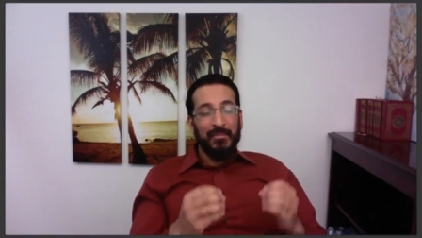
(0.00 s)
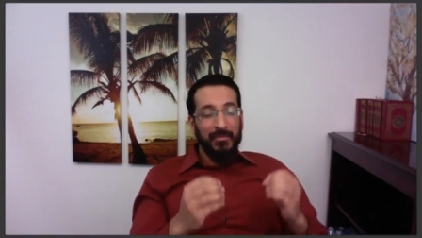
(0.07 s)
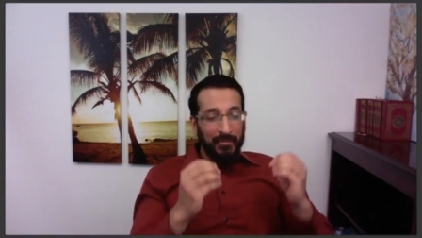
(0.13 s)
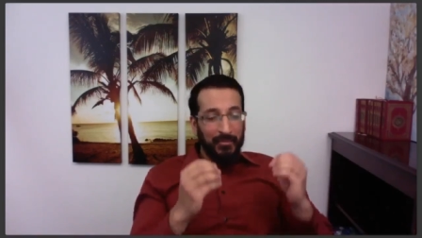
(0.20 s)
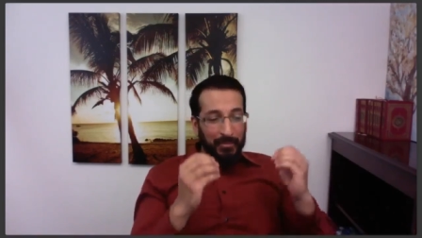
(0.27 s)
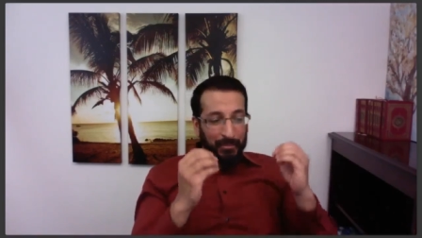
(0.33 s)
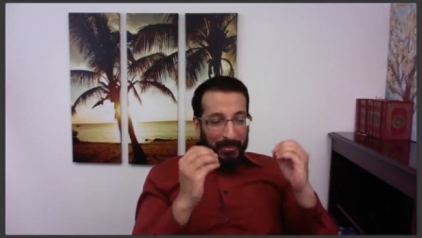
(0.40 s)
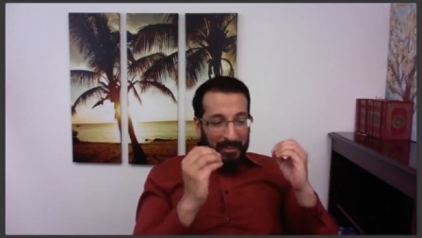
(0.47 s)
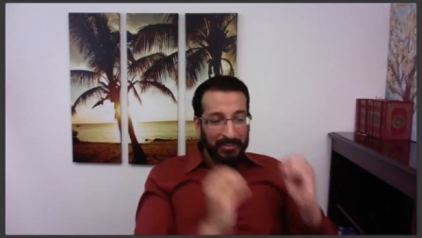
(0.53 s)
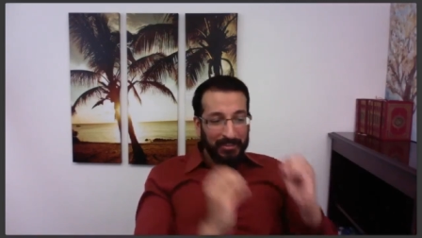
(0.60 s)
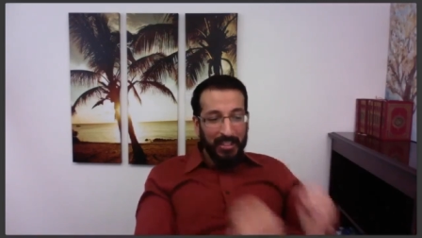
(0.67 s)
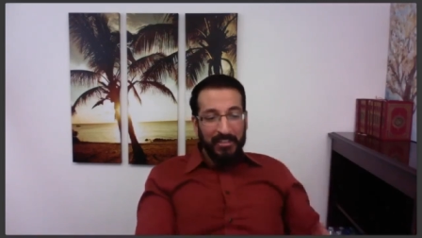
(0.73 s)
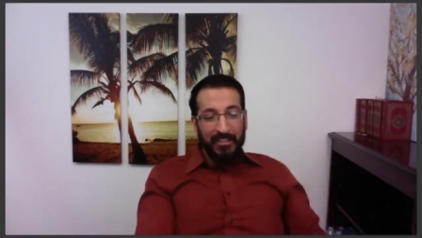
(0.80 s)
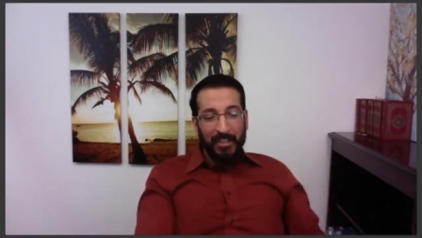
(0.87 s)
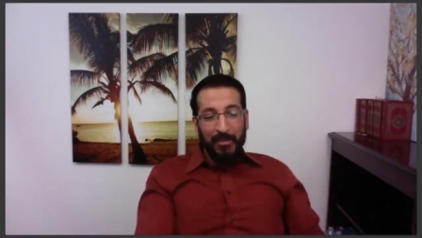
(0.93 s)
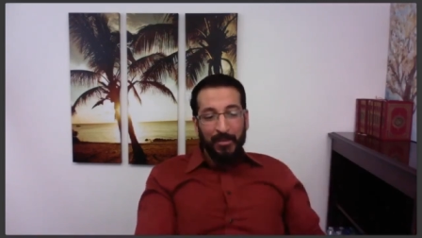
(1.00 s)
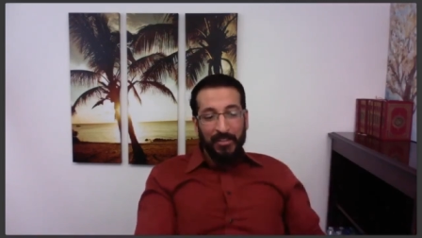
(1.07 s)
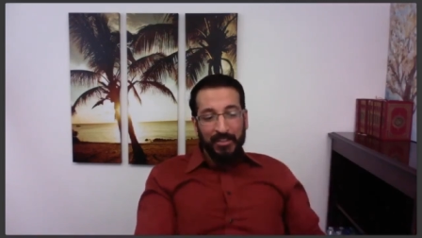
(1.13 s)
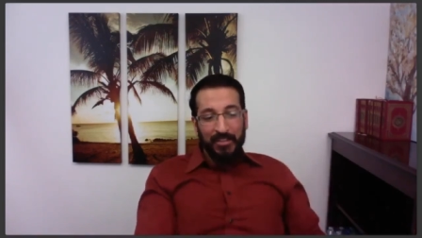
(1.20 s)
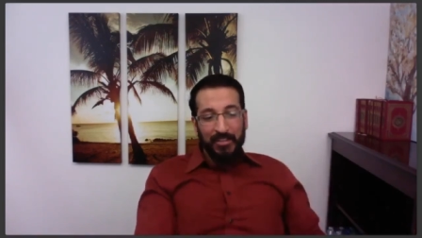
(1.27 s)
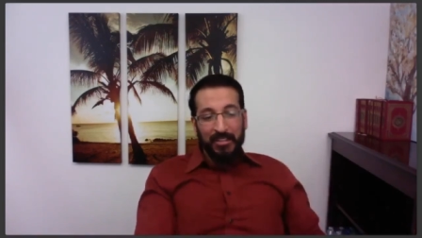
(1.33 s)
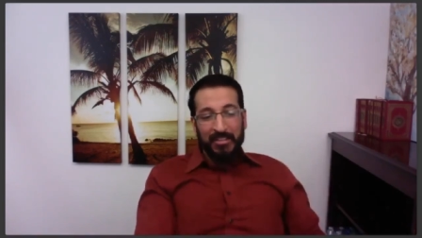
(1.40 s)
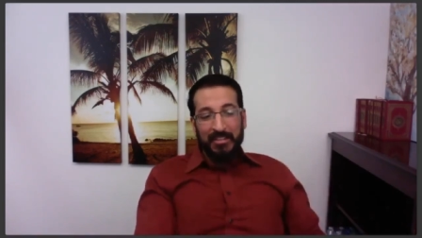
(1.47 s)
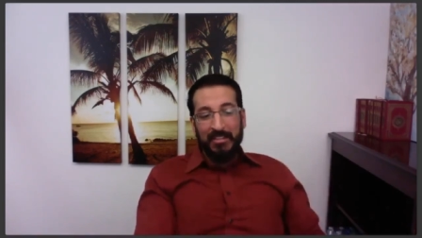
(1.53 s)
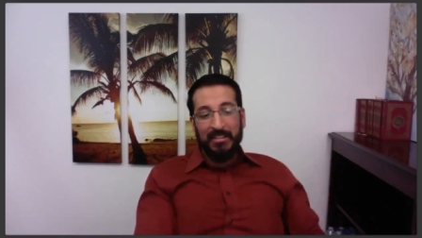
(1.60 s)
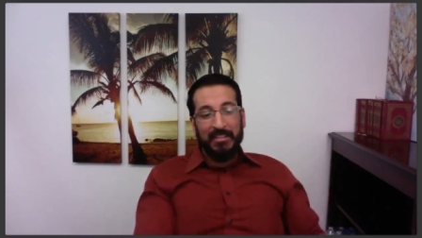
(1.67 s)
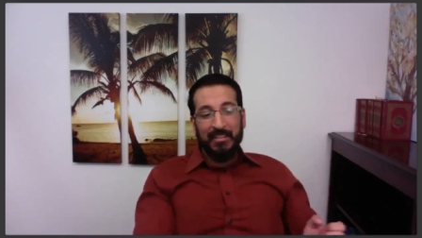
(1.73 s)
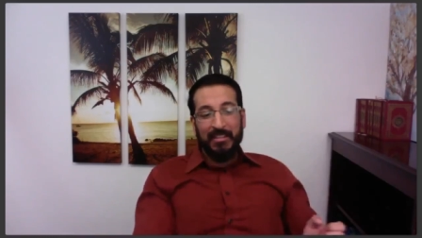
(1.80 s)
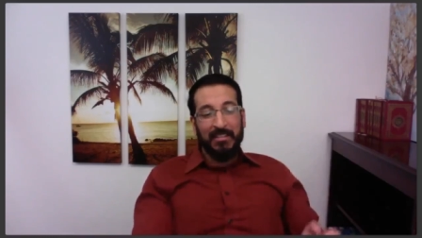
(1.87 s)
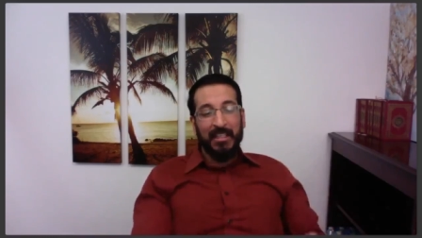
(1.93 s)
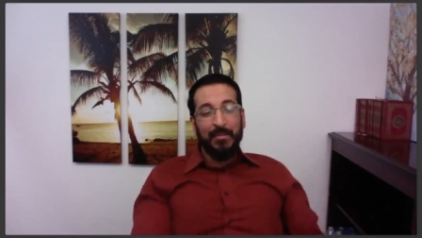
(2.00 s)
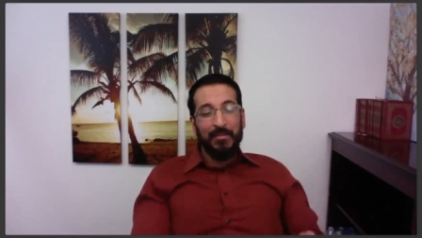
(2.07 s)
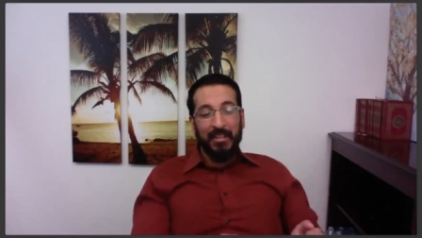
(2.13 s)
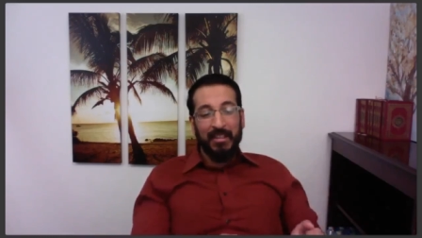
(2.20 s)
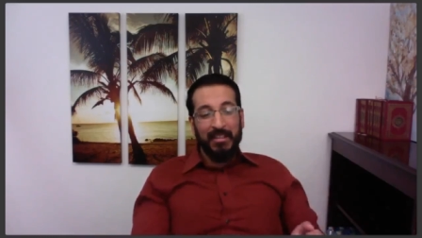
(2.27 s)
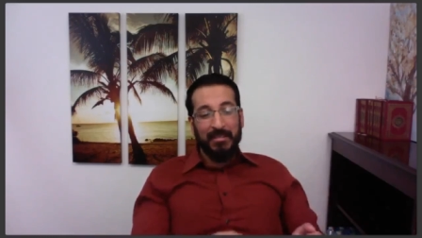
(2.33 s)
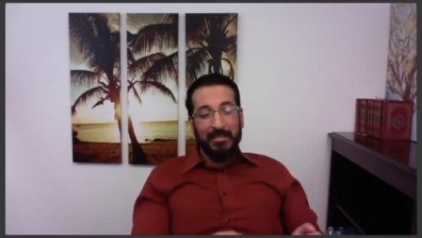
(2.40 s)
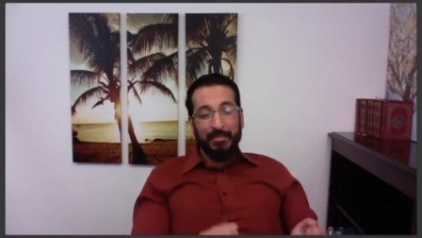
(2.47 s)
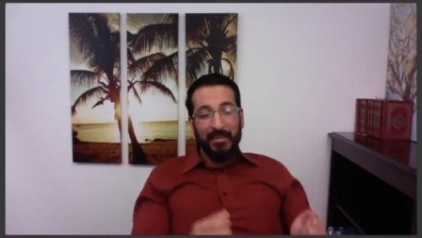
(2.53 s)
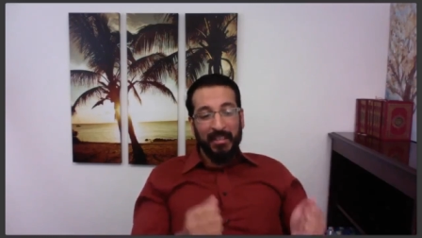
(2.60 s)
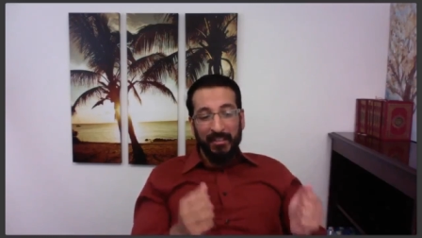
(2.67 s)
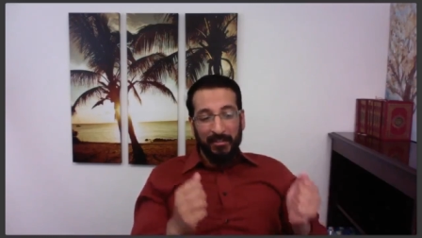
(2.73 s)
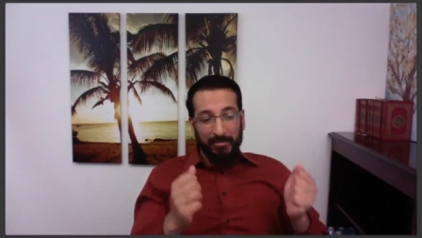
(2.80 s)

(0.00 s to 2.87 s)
being stressed out about your thesis is the same thing as being,